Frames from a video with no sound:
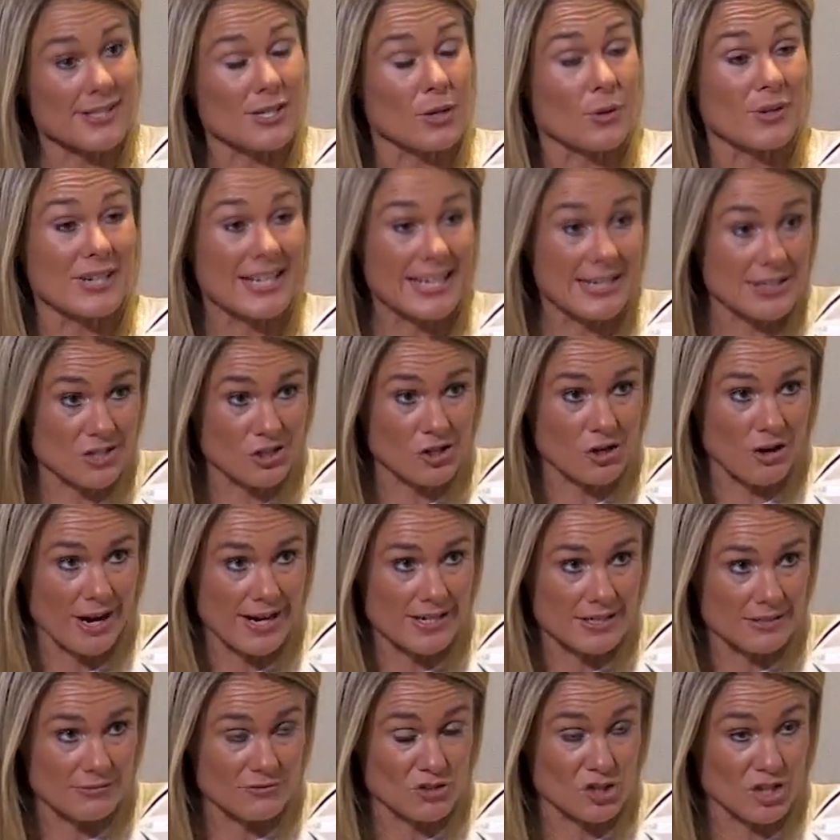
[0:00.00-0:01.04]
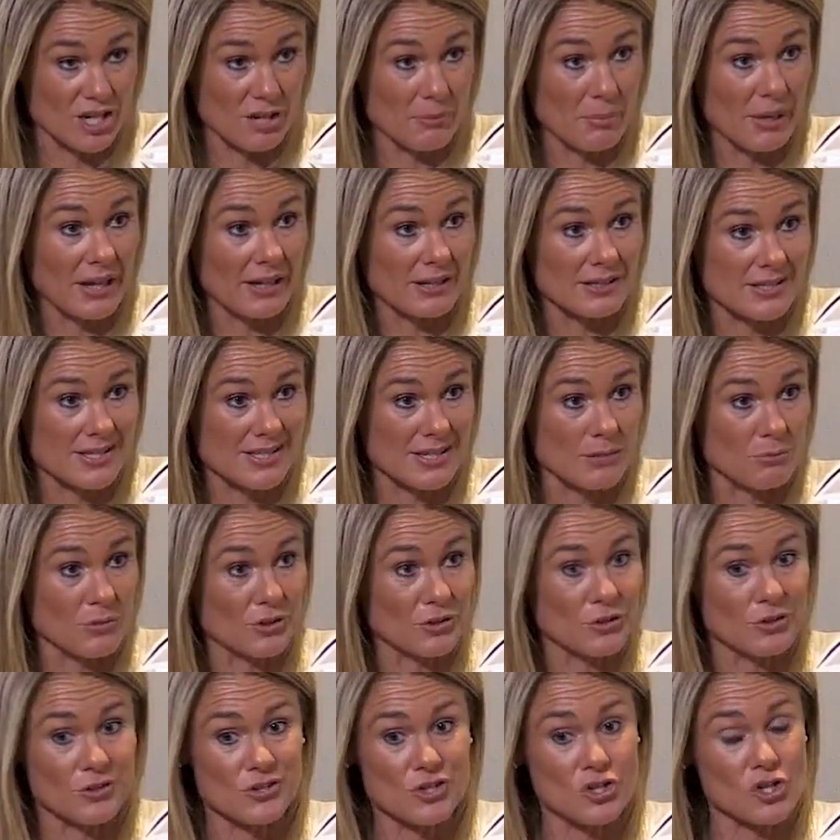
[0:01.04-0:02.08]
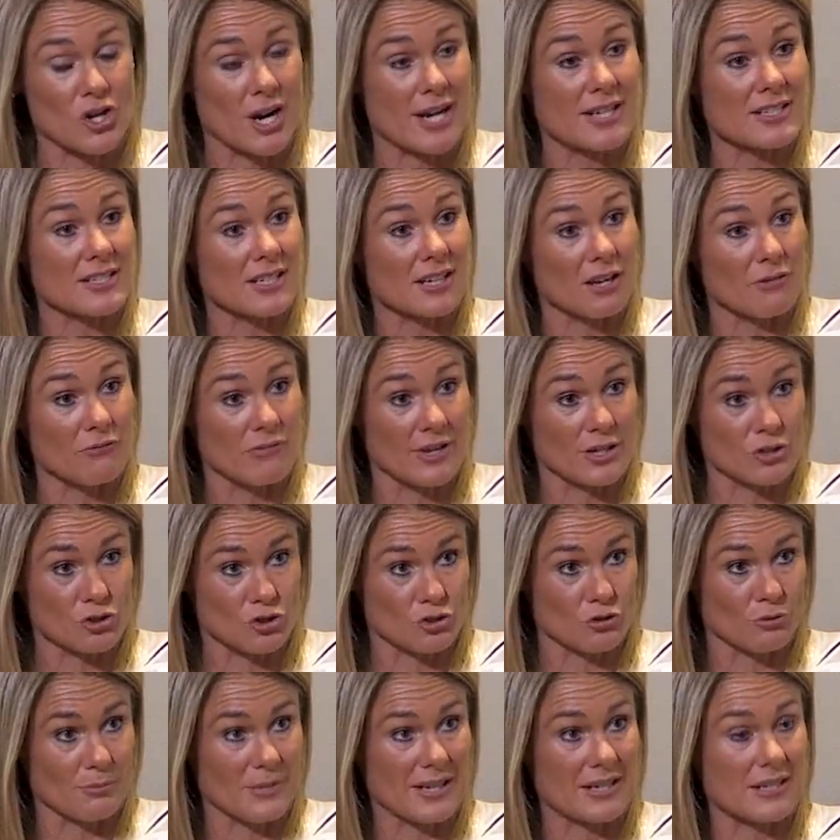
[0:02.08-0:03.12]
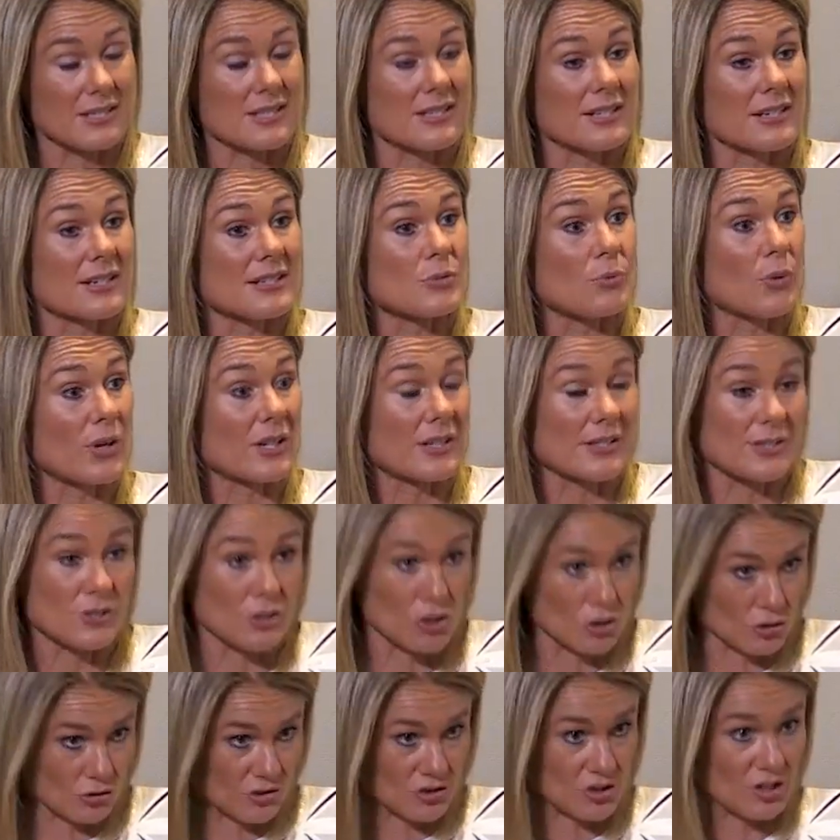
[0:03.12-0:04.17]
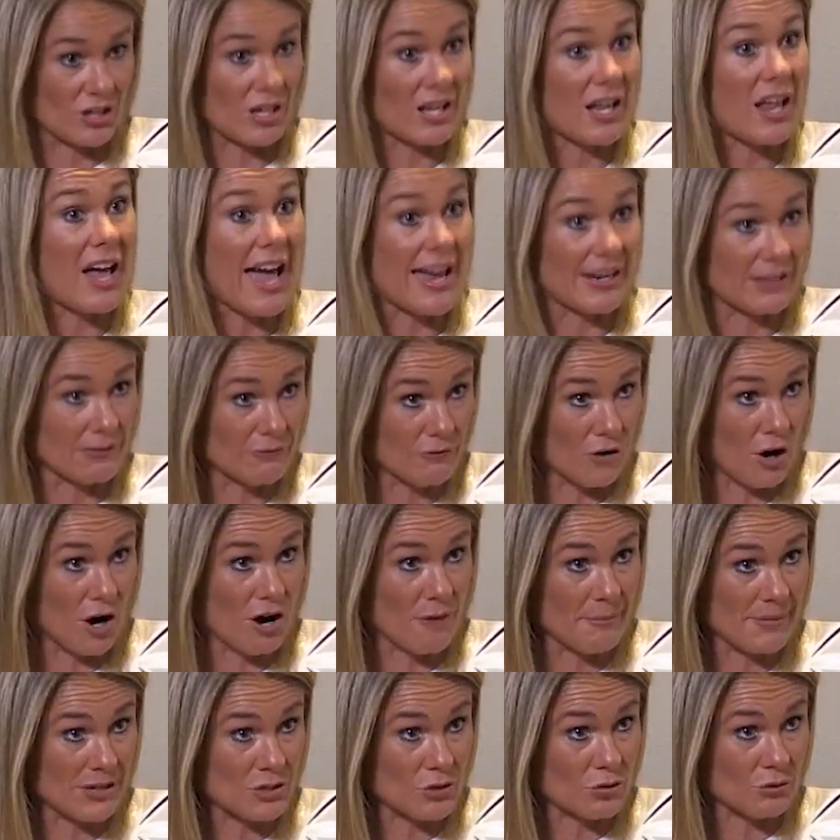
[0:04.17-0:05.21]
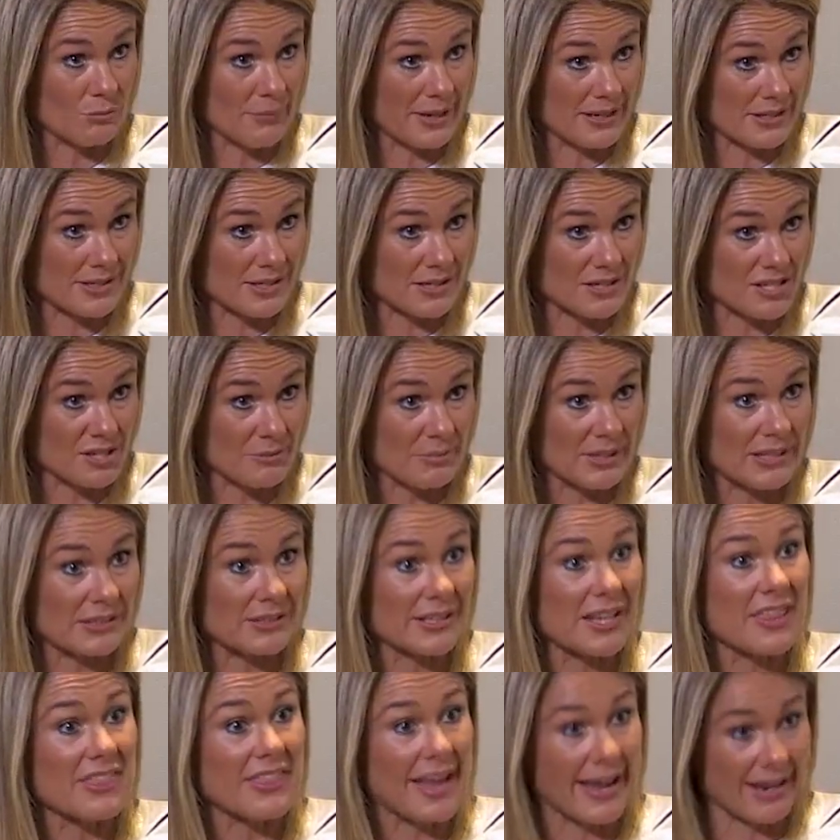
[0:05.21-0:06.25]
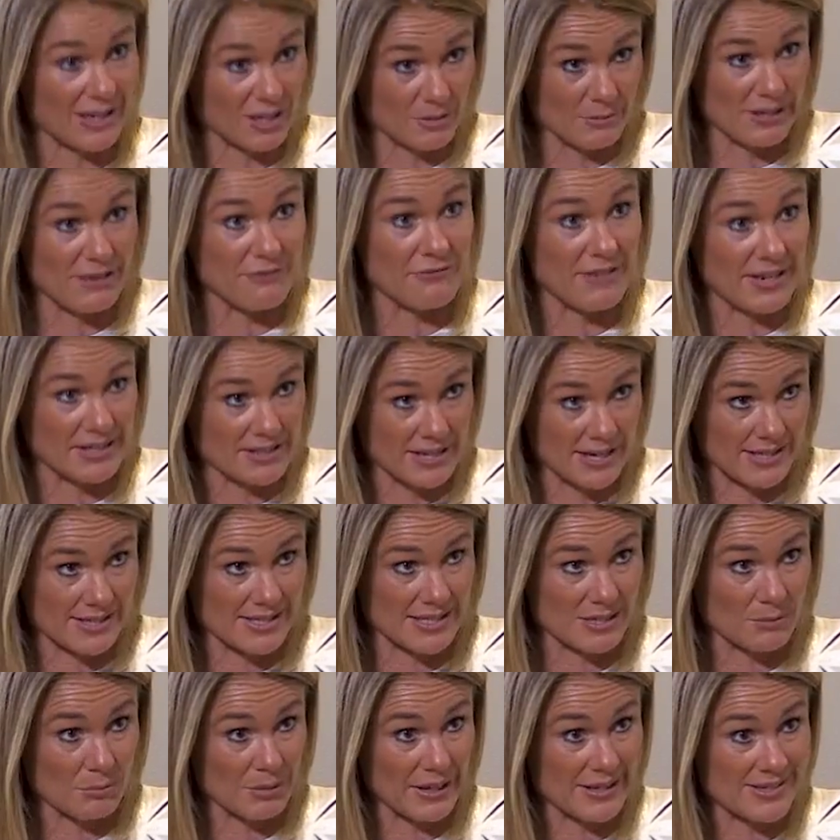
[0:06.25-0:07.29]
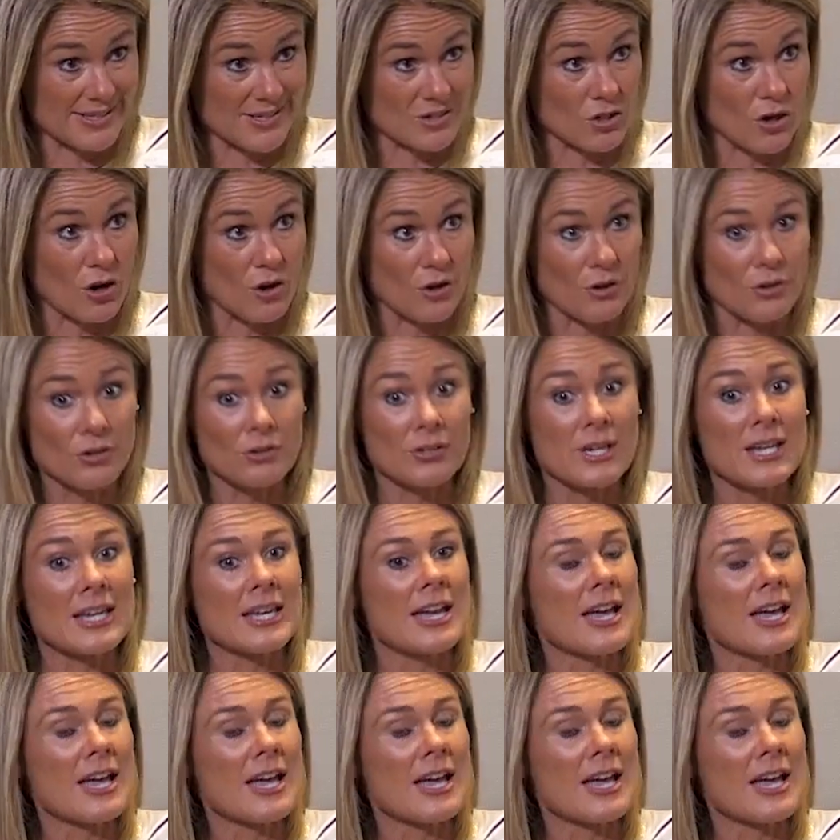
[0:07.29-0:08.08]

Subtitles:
So an integrative GP is someone who's trained in conventional medicine as well as nutritional and environmental medicine typically. That can be a fantastic place to go.